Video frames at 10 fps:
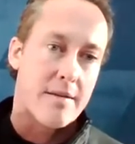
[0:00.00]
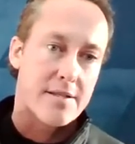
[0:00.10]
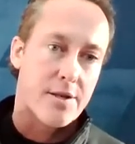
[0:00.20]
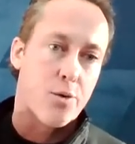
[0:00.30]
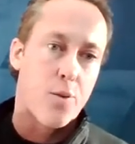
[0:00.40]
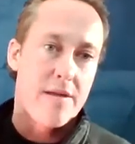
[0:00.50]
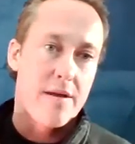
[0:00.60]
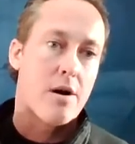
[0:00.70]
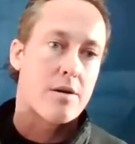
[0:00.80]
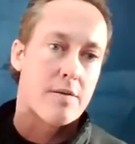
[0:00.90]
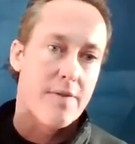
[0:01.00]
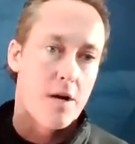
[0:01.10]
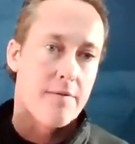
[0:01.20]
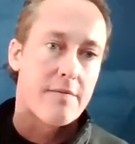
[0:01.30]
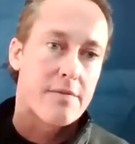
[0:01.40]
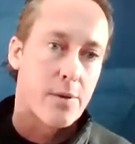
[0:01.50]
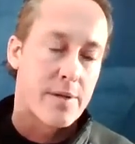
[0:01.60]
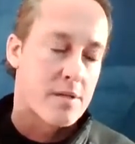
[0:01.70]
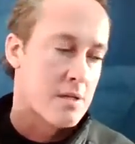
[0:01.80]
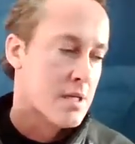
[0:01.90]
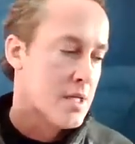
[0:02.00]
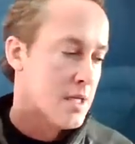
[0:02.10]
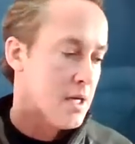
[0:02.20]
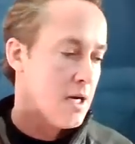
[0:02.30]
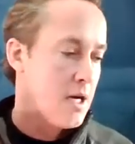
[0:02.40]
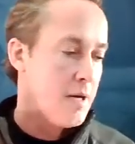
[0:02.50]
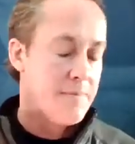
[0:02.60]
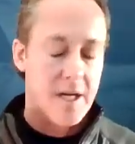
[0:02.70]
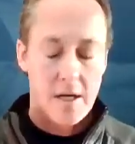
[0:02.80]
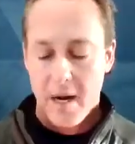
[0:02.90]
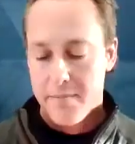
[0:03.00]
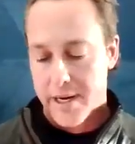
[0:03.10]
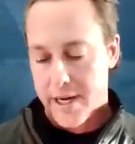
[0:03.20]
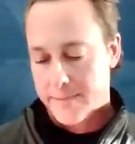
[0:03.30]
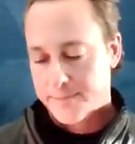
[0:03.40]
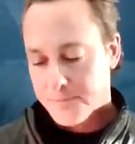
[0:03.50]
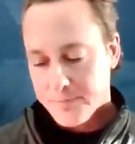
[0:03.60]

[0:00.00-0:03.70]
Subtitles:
things that are within our sphere of influence. My buddy,